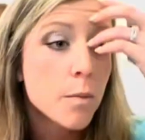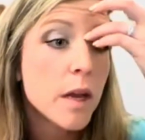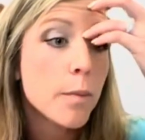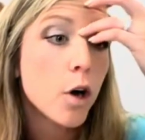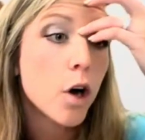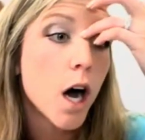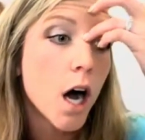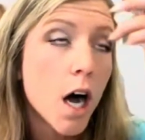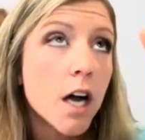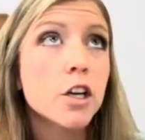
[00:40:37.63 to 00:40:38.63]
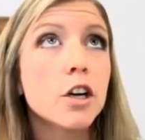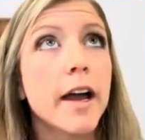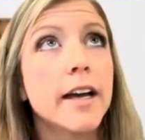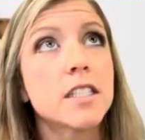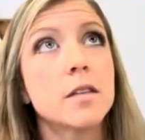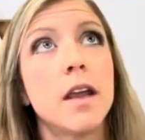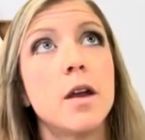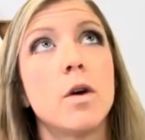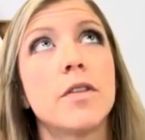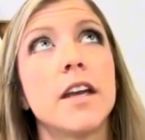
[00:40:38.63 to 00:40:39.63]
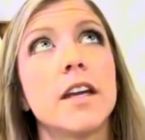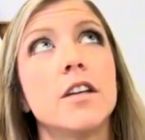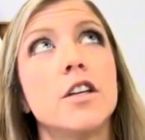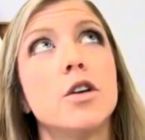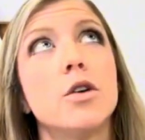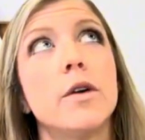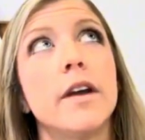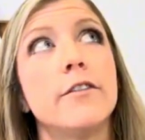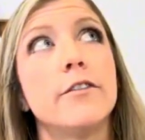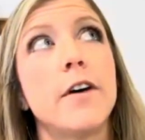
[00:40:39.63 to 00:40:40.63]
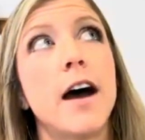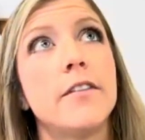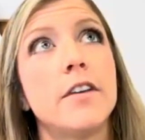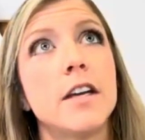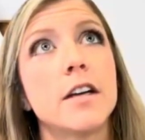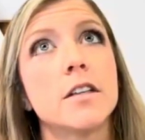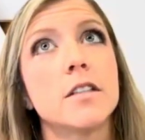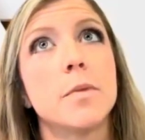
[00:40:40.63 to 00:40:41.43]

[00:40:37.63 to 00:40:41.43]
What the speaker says: People underestimate what they can do in 5 years,